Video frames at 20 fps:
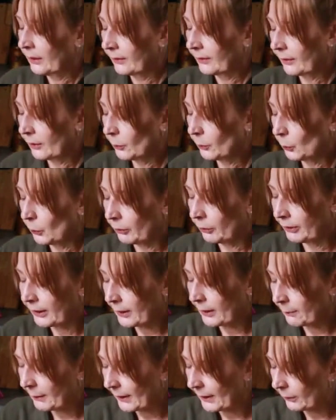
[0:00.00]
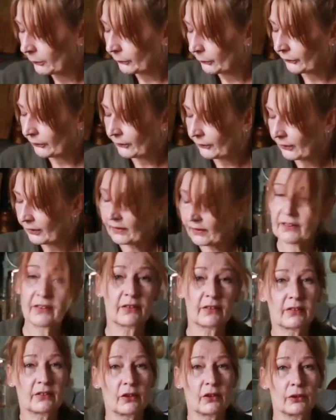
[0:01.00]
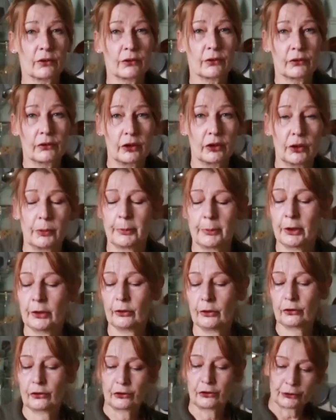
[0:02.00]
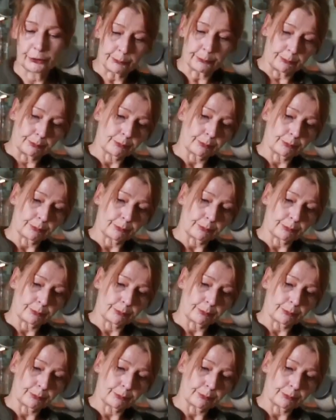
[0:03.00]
don't worry about the salt too much.